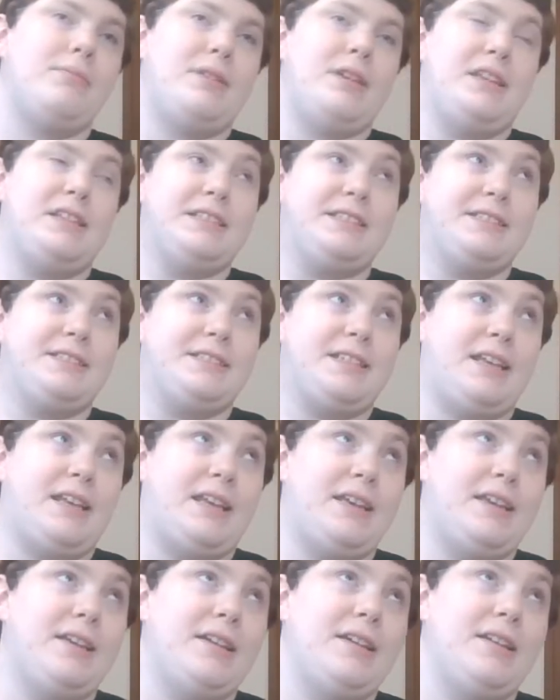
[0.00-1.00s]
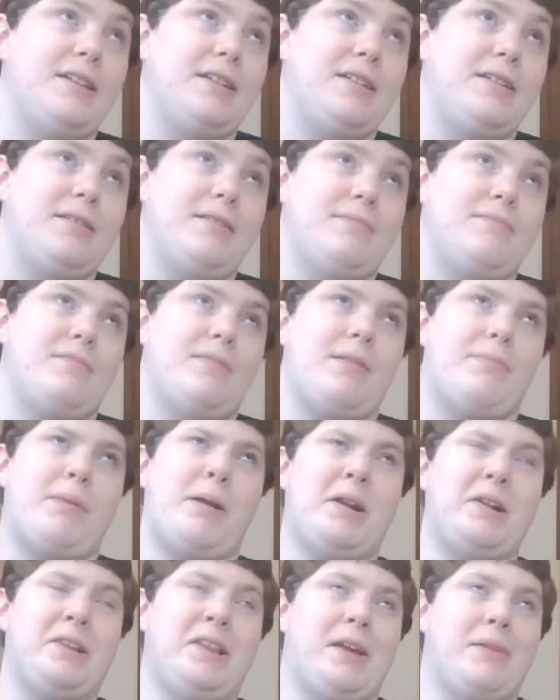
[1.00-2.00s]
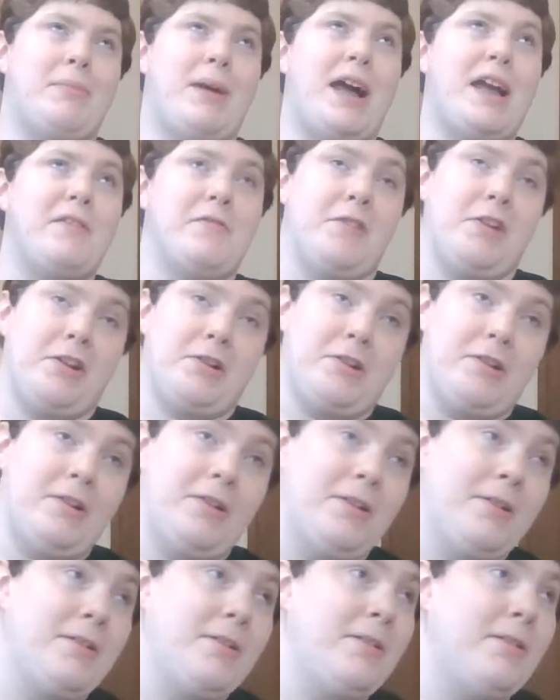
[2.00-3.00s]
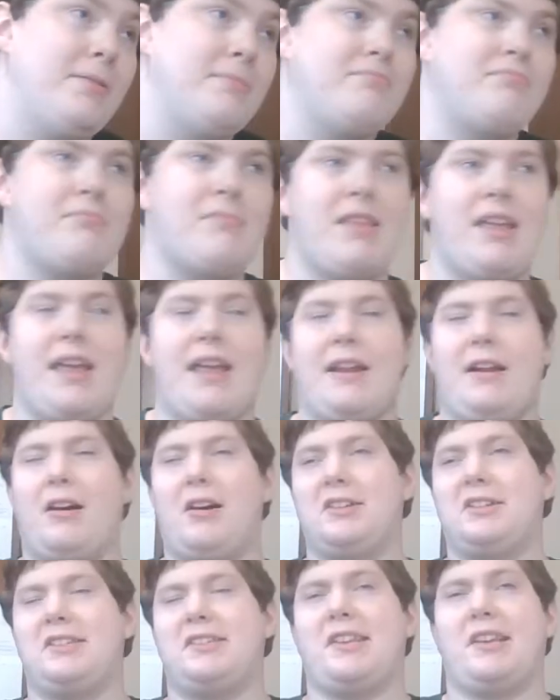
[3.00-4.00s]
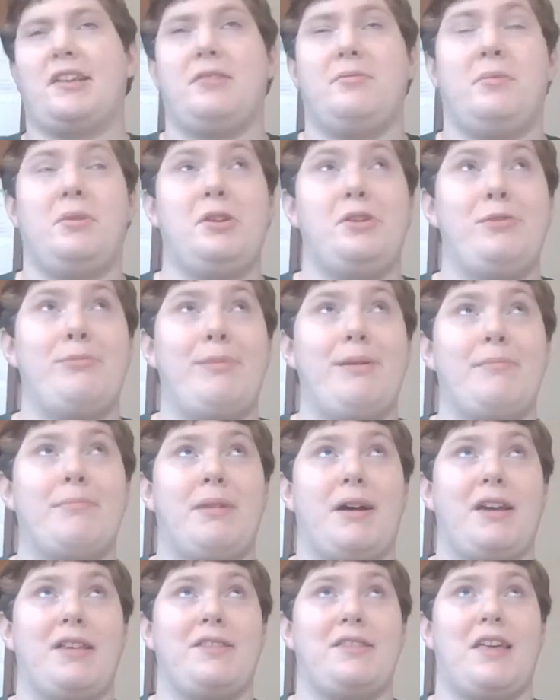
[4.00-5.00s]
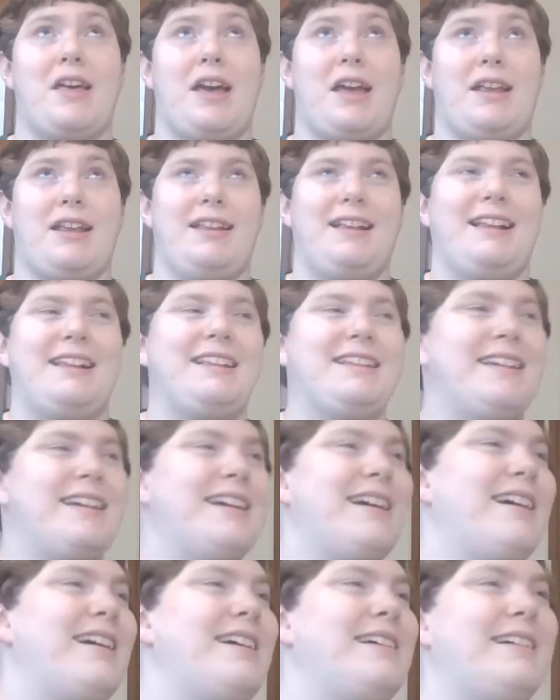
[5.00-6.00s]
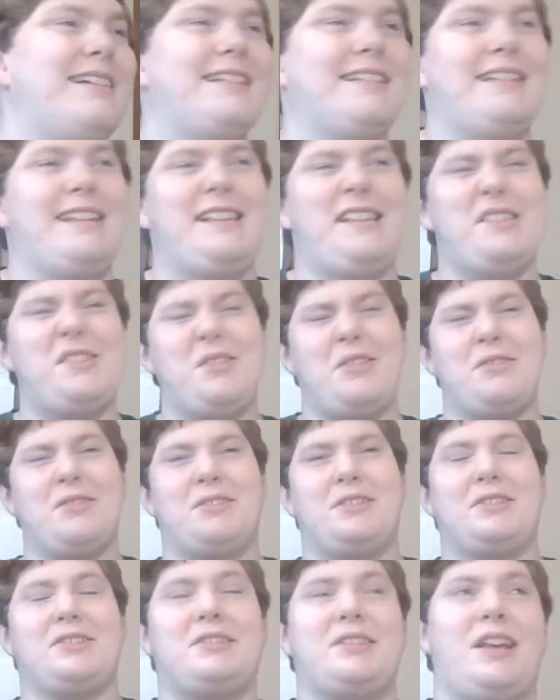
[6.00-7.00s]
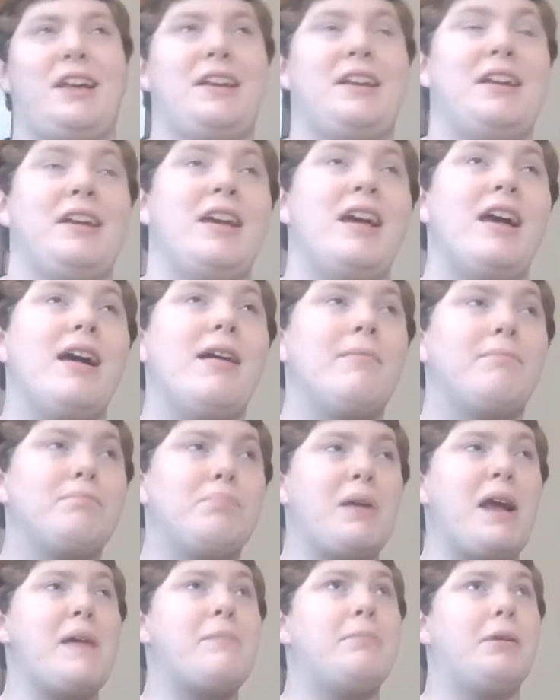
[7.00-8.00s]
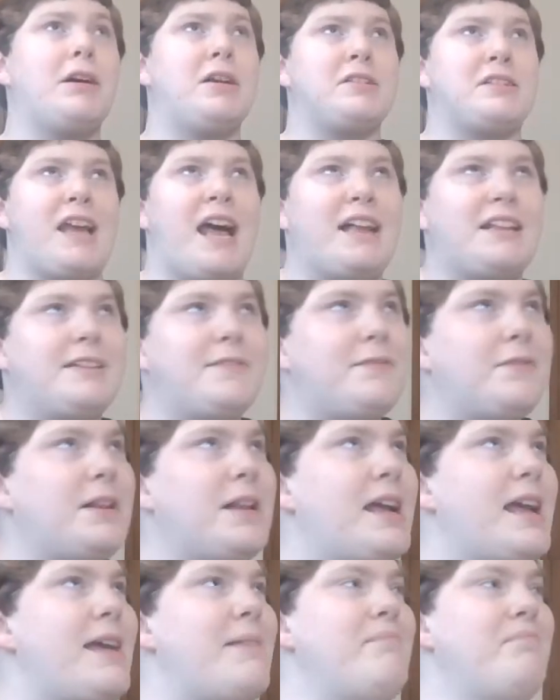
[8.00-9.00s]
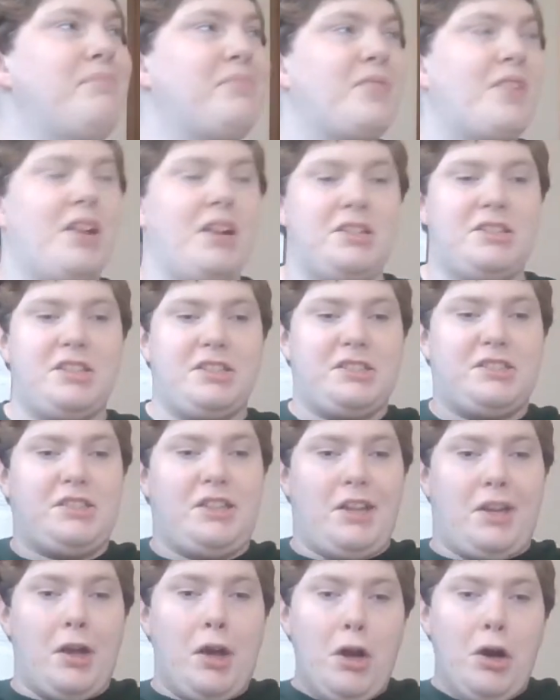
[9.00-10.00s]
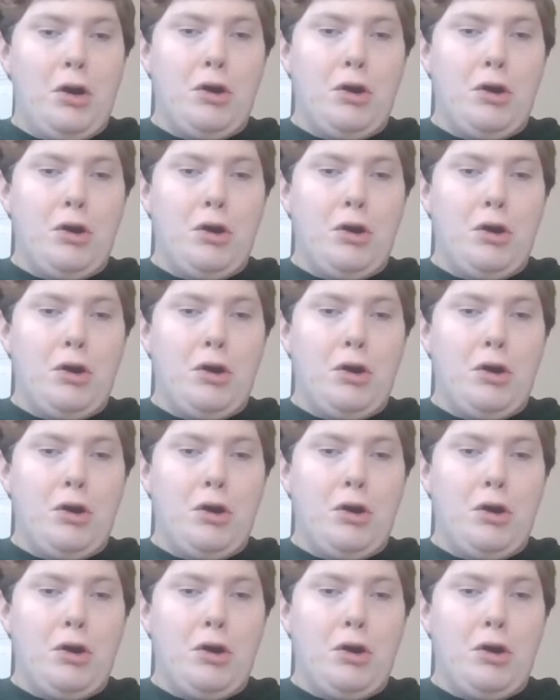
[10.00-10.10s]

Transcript: he's apparently a mind reader. And Hawk is like, what do you mean by that? And Izuku's just like, brave bird, Talonflame. And it's just like,